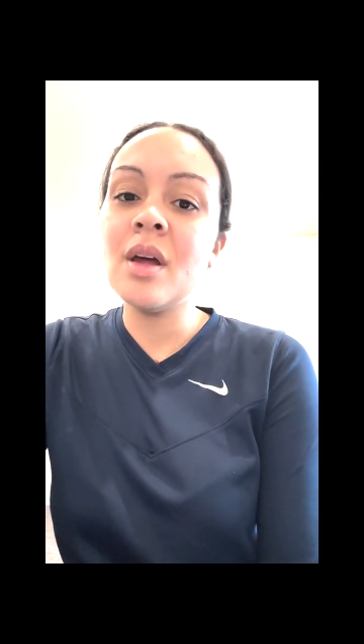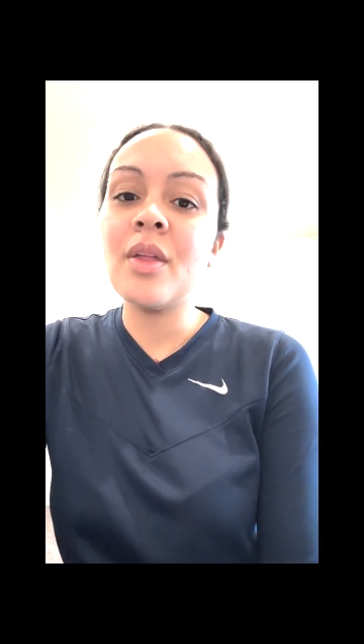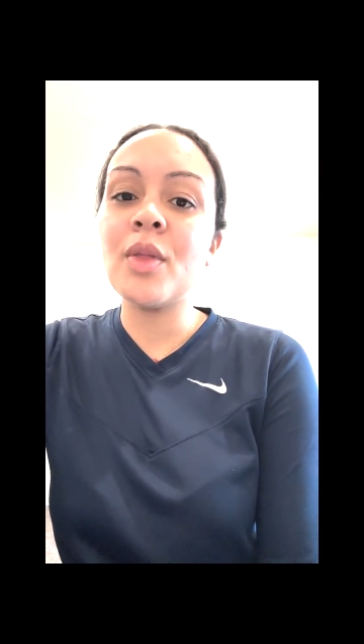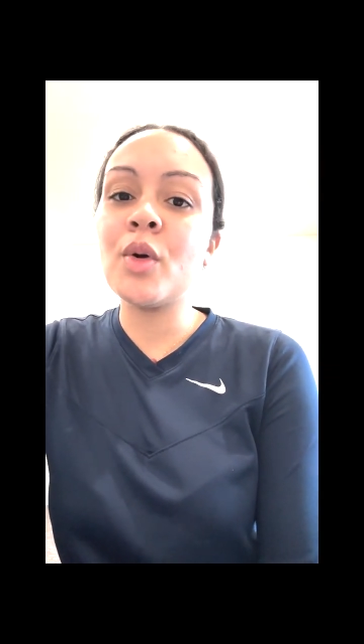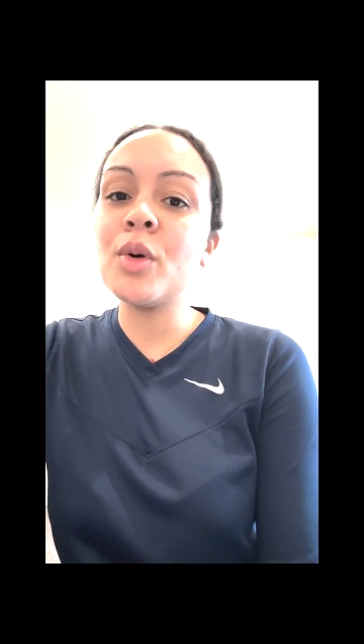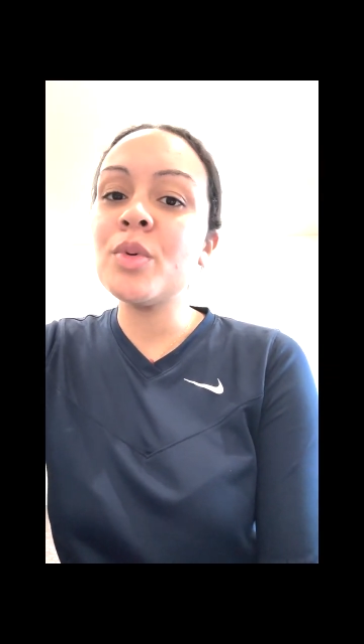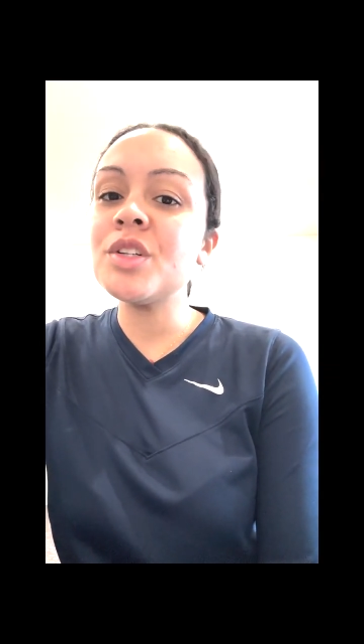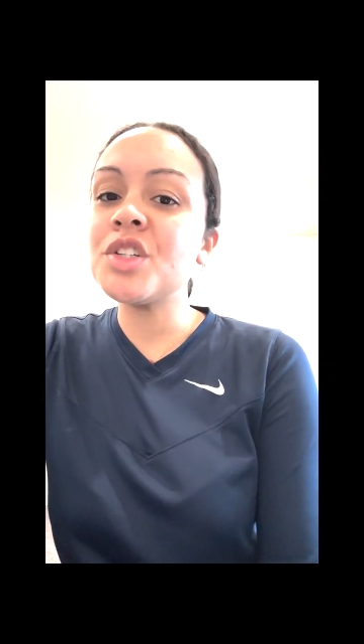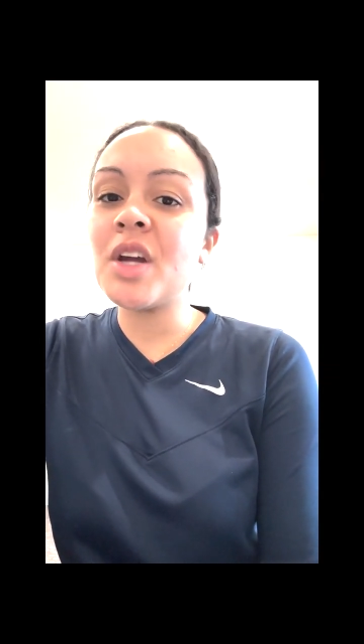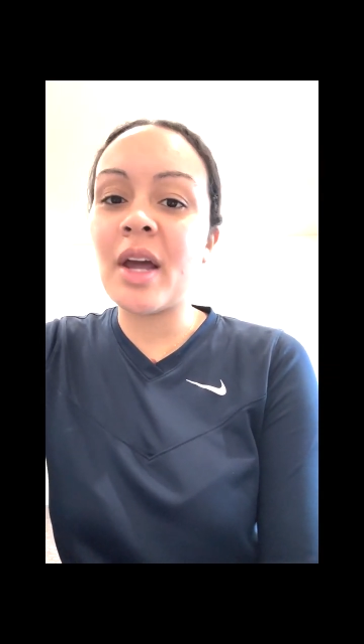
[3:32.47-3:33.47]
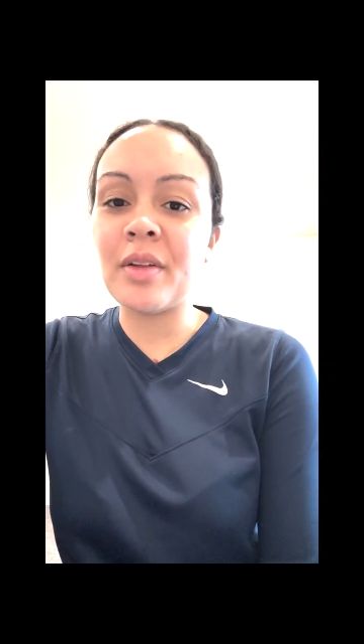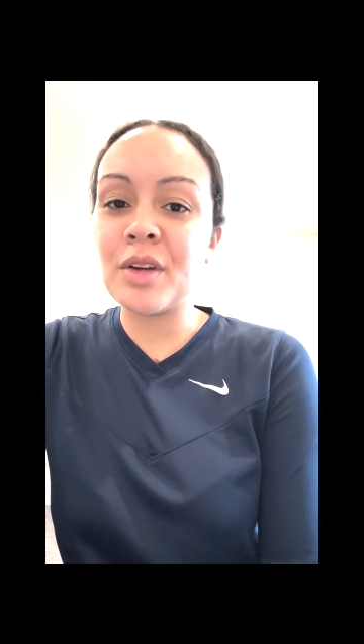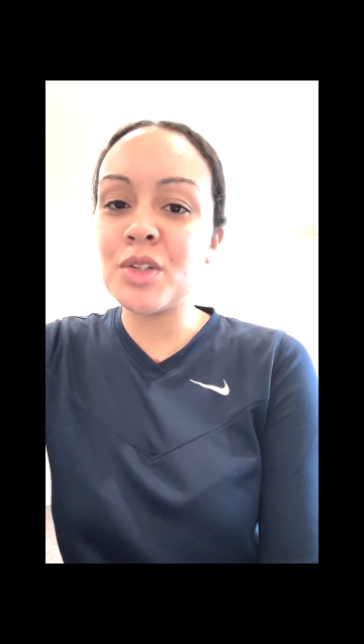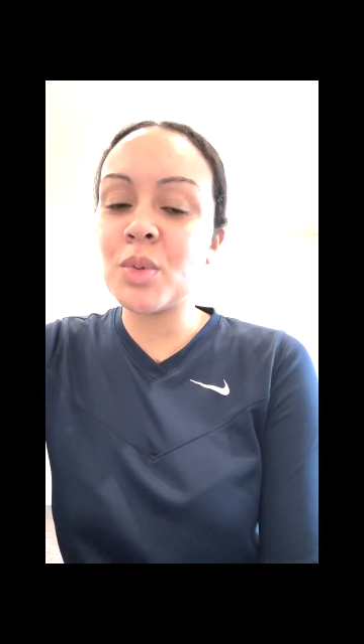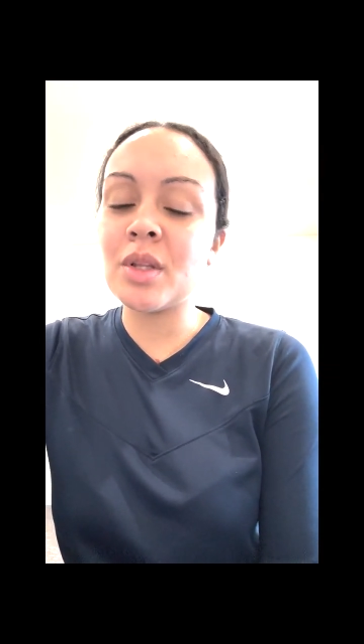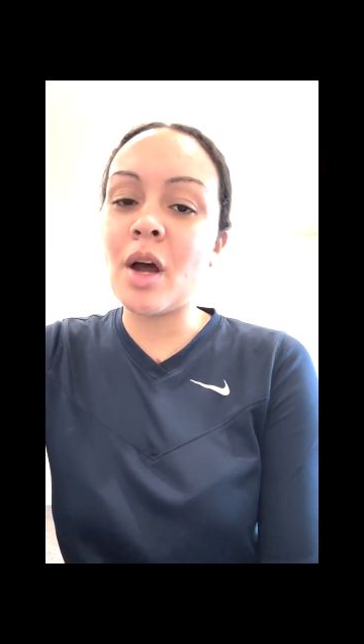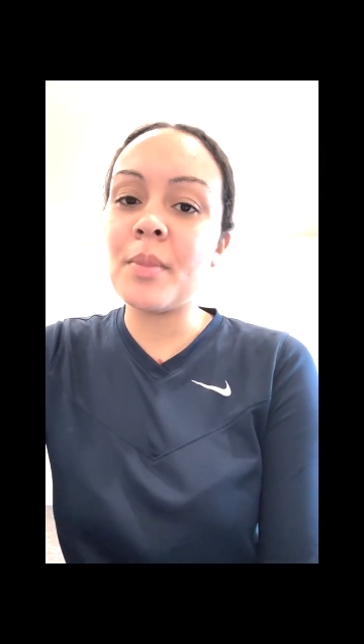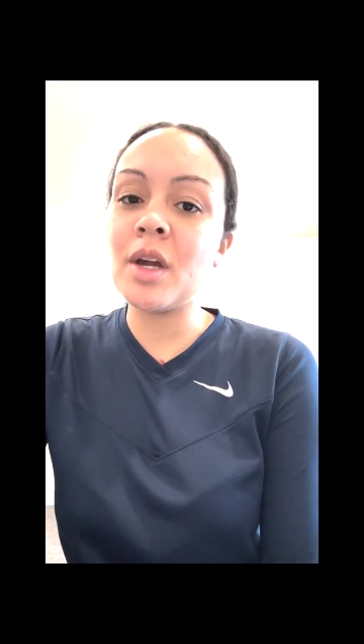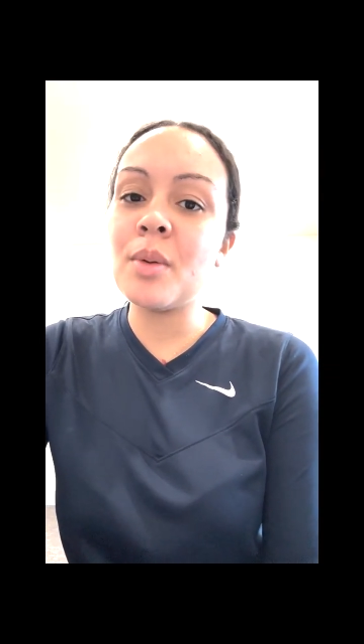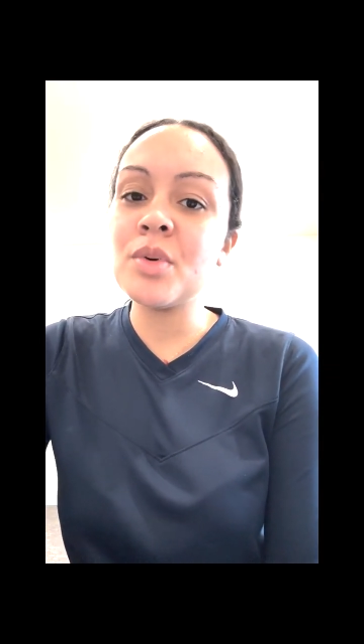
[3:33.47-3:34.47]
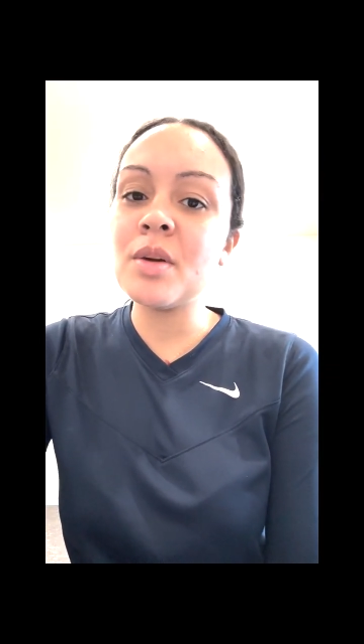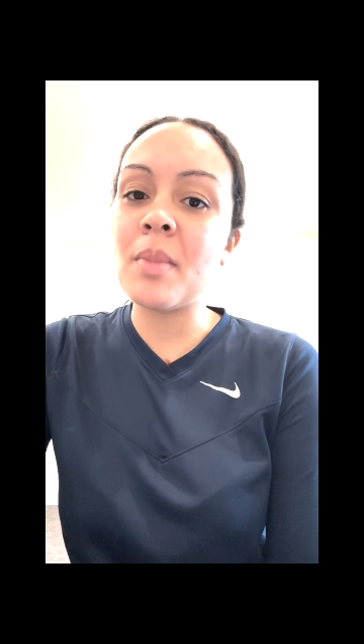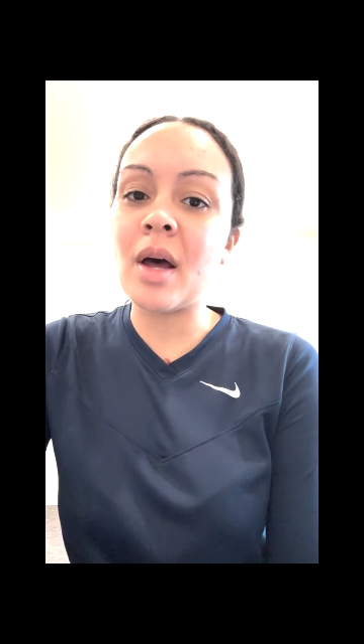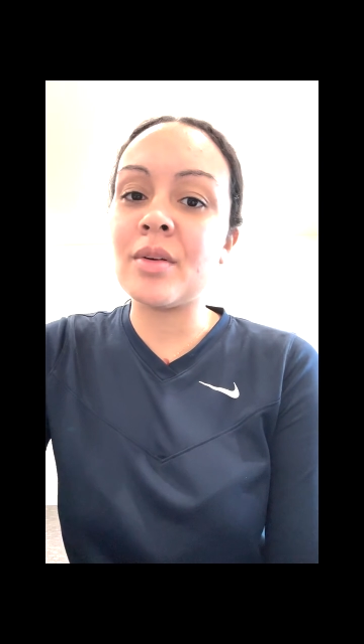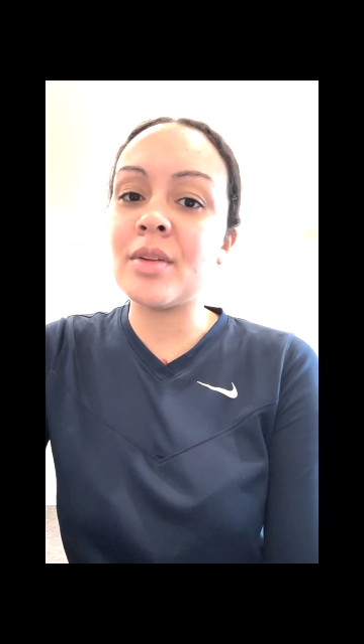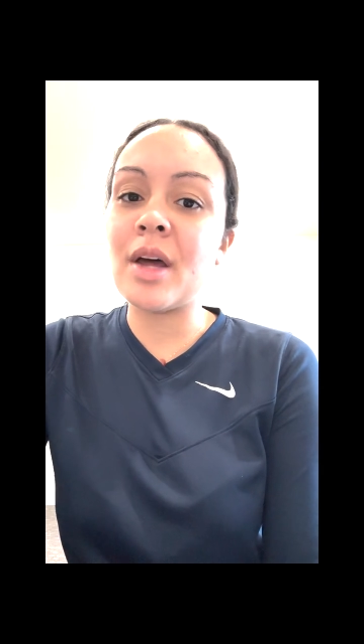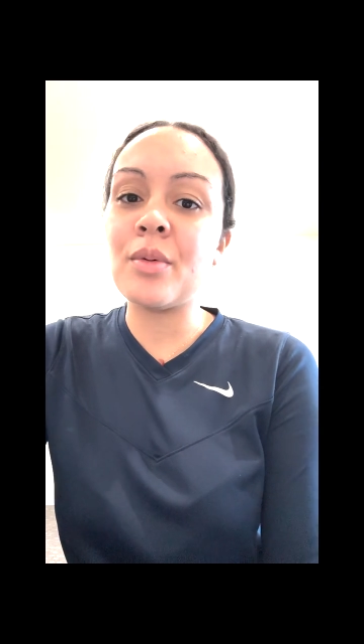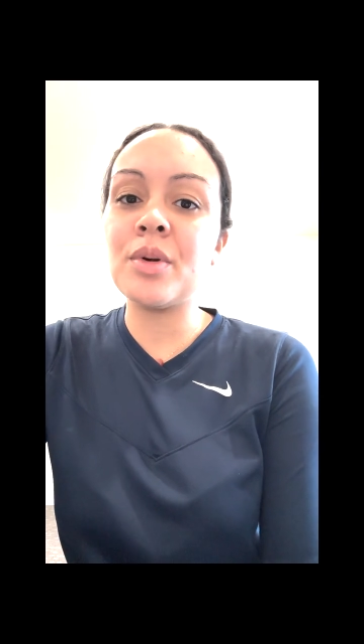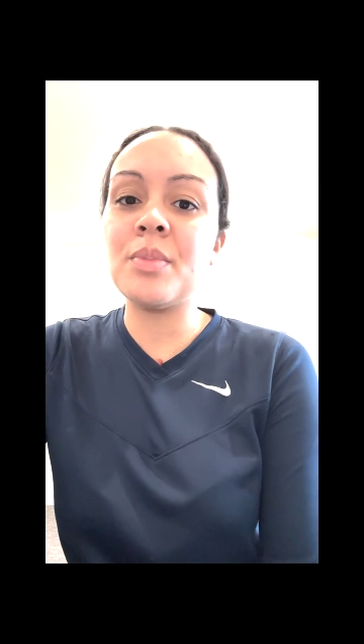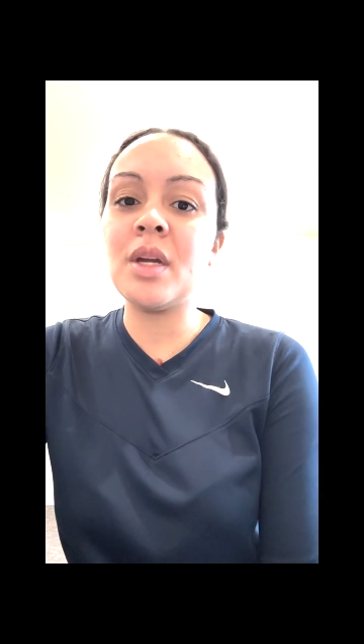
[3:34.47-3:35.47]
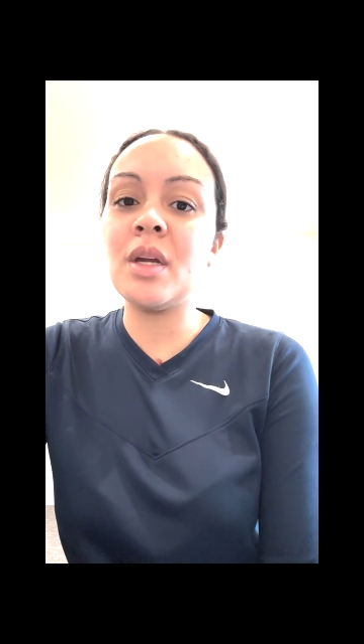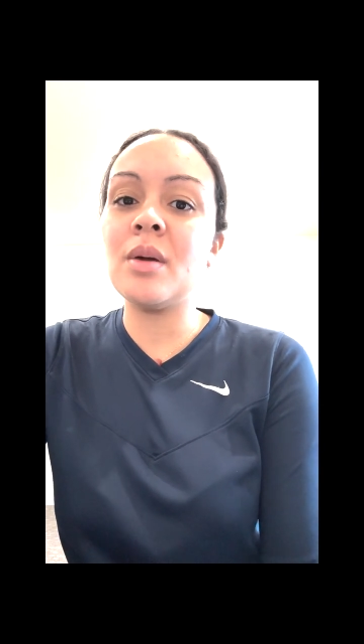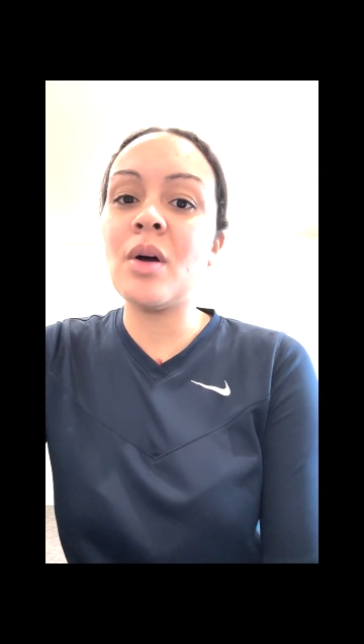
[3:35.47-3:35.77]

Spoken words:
The group was challenged with coming up with a model that would be